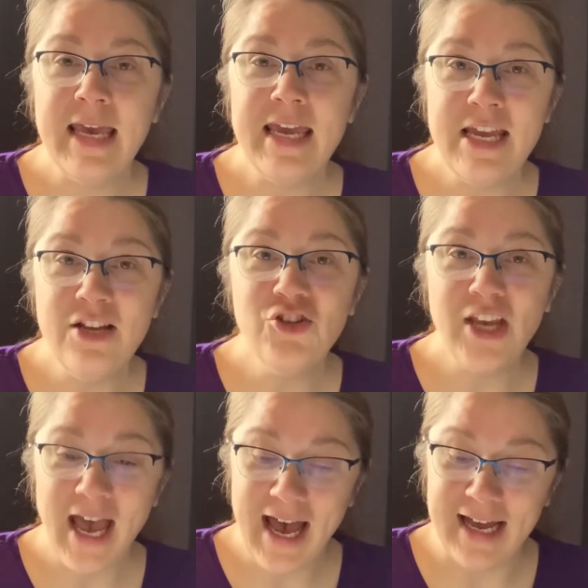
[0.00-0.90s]
Each
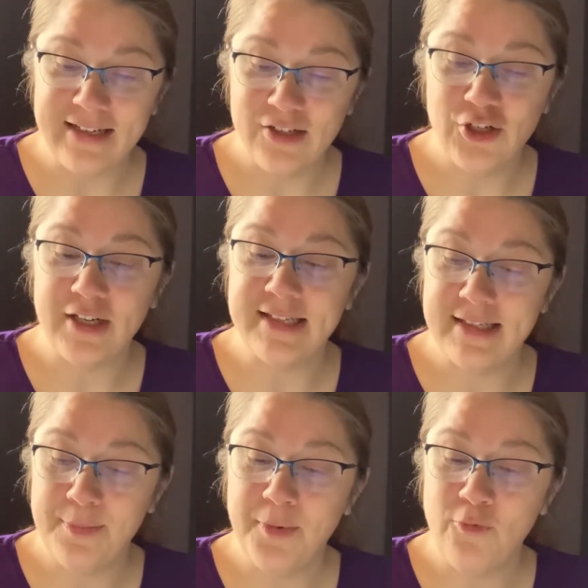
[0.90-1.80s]
cat took a
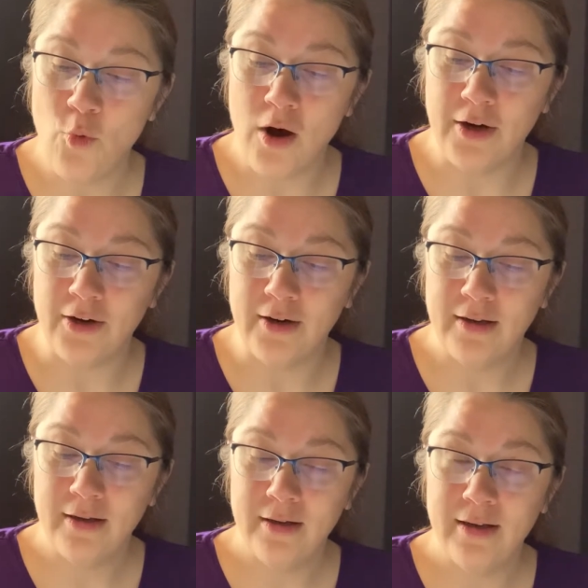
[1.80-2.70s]
sip of water,
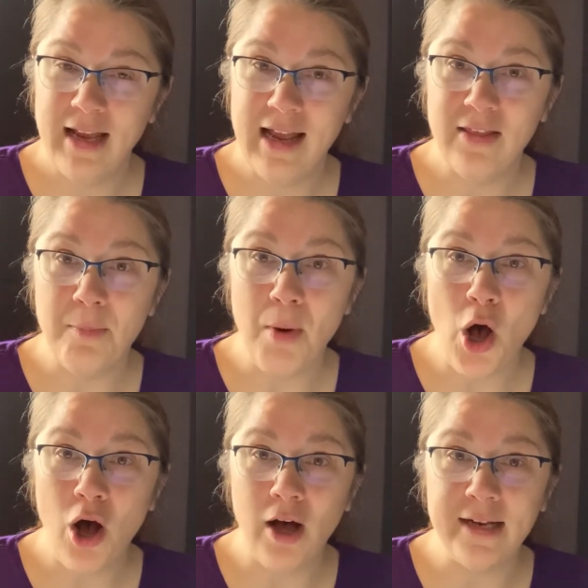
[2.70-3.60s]
and the
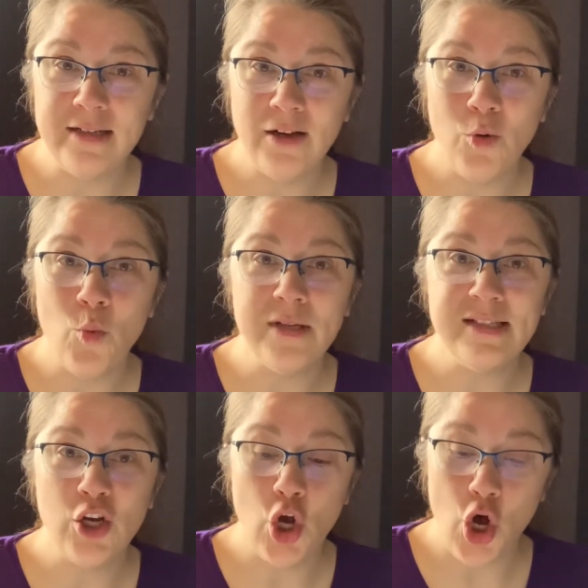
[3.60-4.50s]
pond was
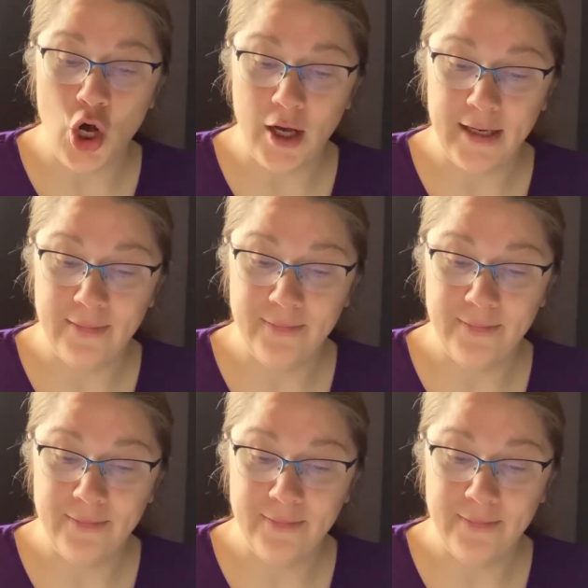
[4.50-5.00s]
gone.